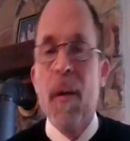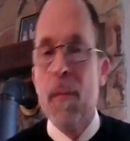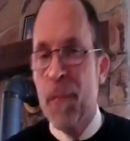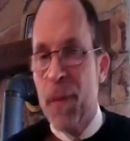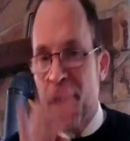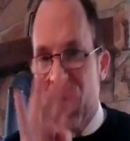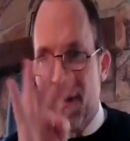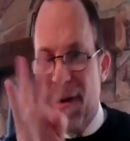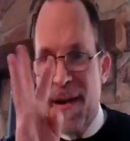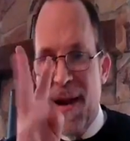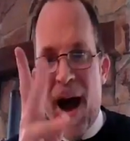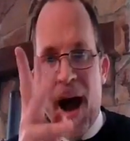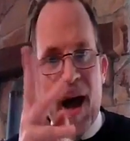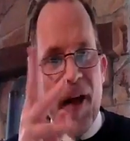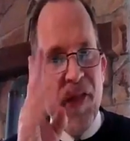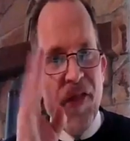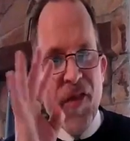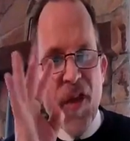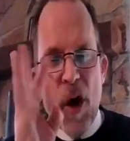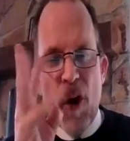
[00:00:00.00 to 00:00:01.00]
but
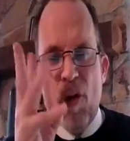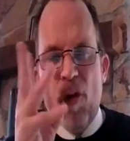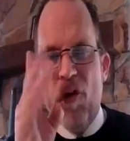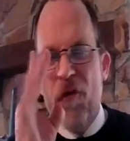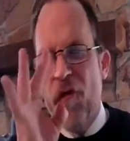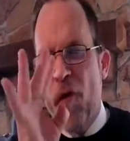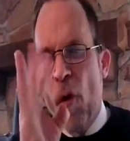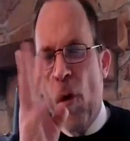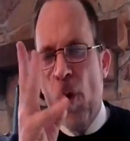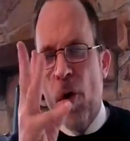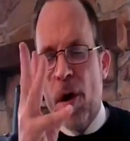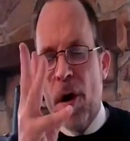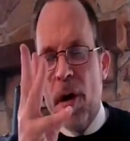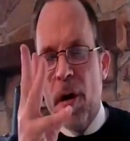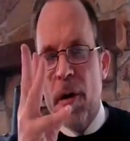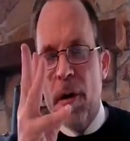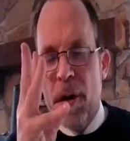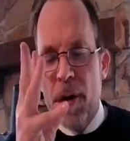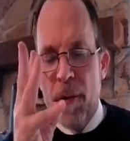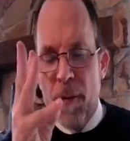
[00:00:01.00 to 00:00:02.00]
not those 4.
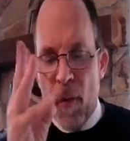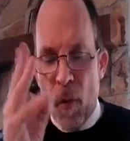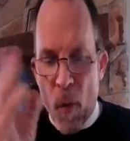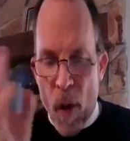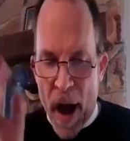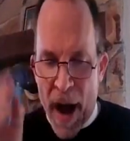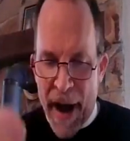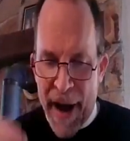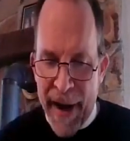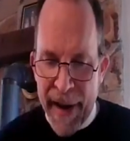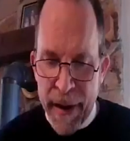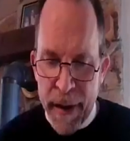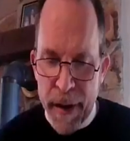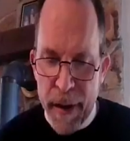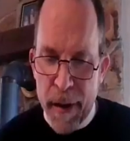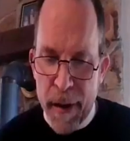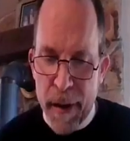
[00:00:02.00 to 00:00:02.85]
Why?